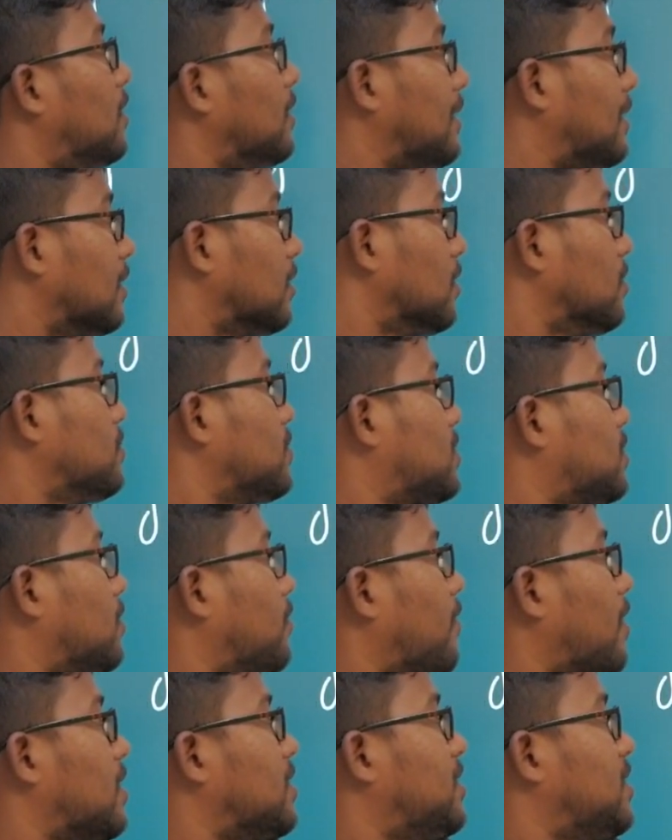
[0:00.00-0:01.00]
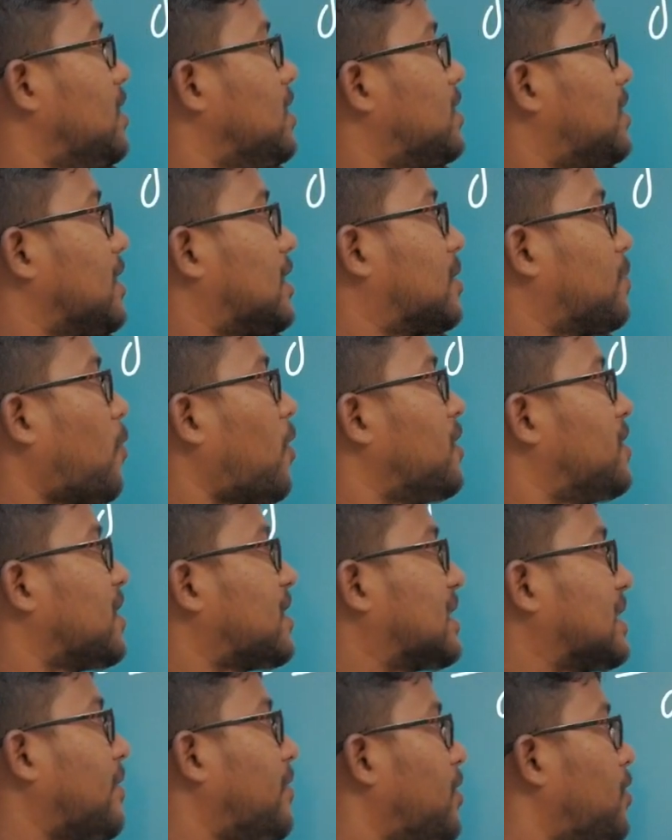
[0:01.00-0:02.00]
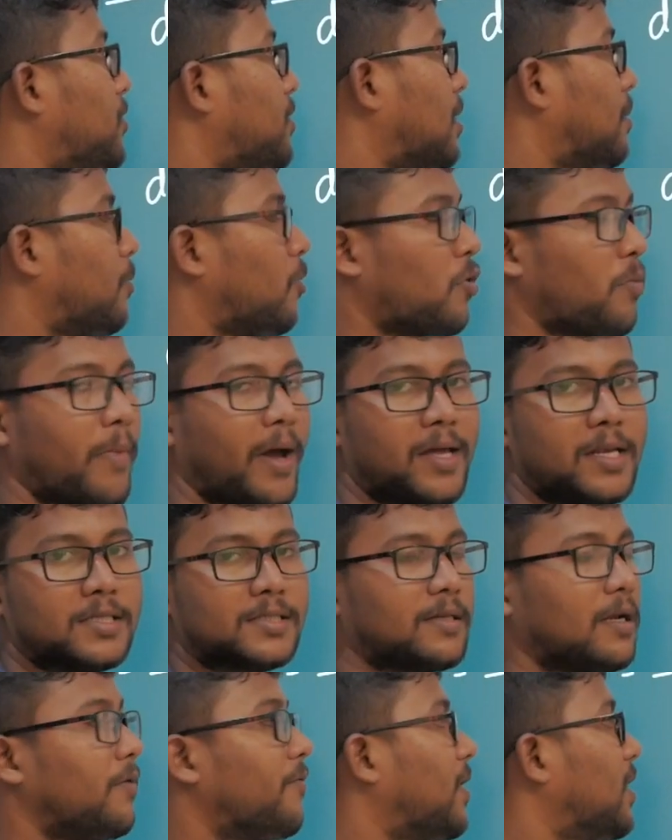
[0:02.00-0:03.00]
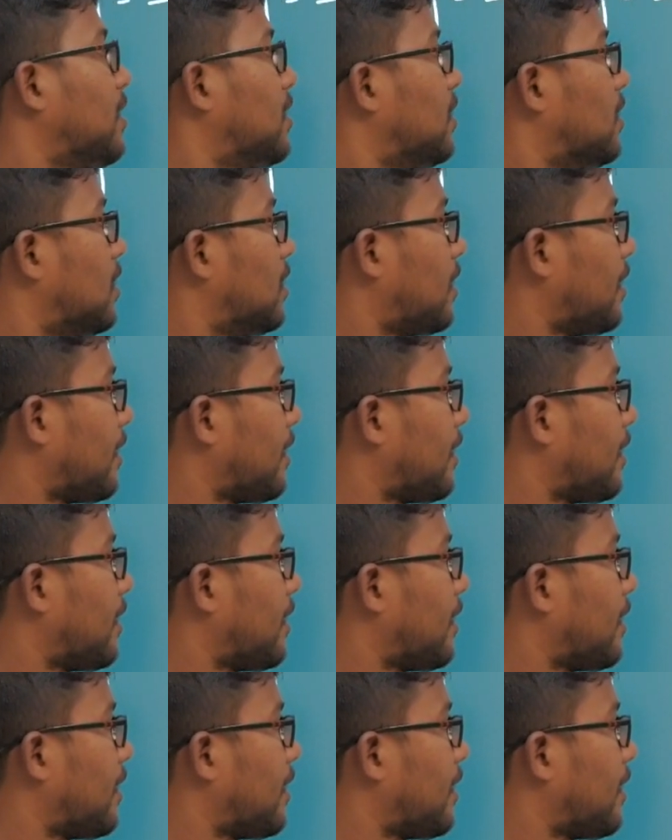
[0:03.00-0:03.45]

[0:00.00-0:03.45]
terms where g is 6.67 into 10 power minus 11,